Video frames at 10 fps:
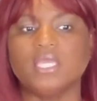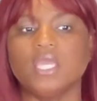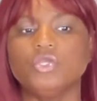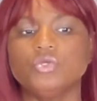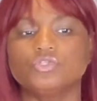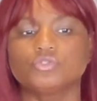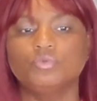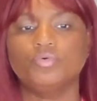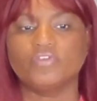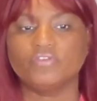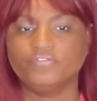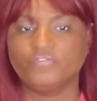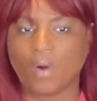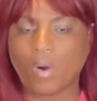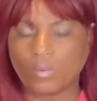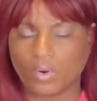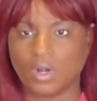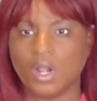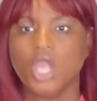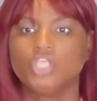can use moving forward,